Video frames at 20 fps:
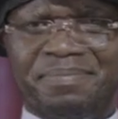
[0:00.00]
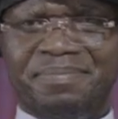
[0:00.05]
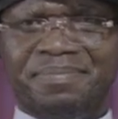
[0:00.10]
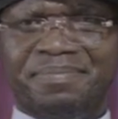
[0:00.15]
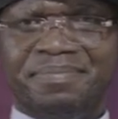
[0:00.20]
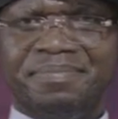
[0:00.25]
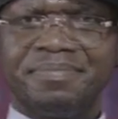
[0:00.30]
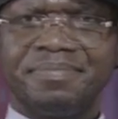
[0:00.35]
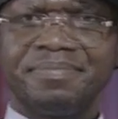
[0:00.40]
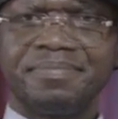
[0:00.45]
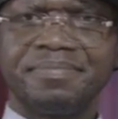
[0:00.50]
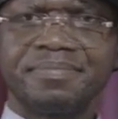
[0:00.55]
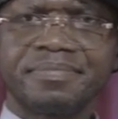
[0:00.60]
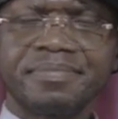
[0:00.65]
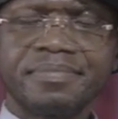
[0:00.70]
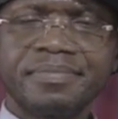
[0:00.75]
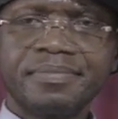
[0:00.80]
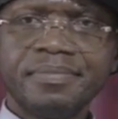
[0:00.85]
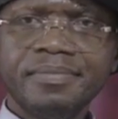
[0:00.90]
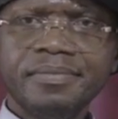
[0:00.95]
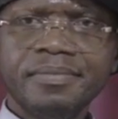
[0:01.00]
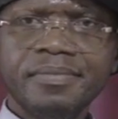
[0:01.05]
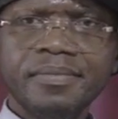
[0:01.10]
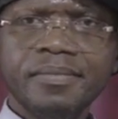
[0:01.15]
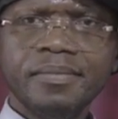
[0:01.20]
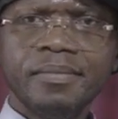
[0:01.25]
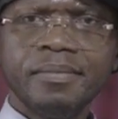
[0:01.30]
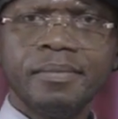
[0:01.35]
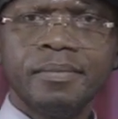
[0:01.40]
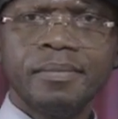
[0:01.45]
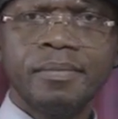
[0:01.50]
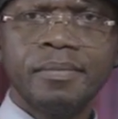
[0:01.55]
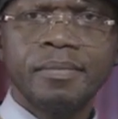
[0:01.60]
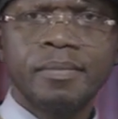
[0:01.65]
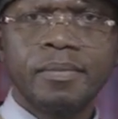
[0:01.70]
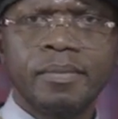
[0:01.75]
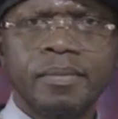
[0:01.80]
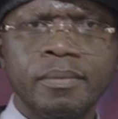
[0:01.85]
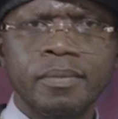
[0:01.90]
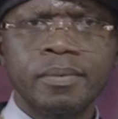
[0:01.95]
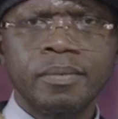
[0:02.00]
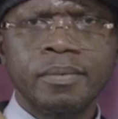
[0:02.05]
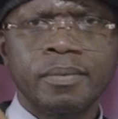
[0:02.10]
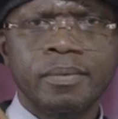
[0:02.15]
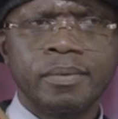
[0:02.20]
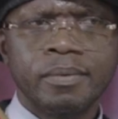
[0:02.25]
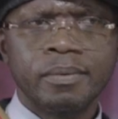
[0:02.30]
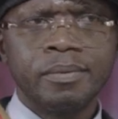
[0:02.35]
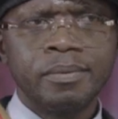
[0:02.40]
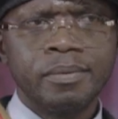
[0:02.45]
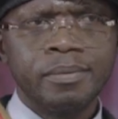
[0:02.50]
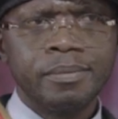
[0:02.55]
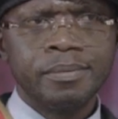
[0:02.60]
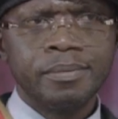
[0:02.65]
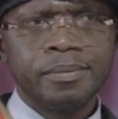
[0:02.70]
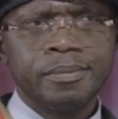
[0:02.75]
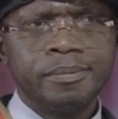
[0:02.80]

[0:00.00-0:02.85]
Nobody speaks.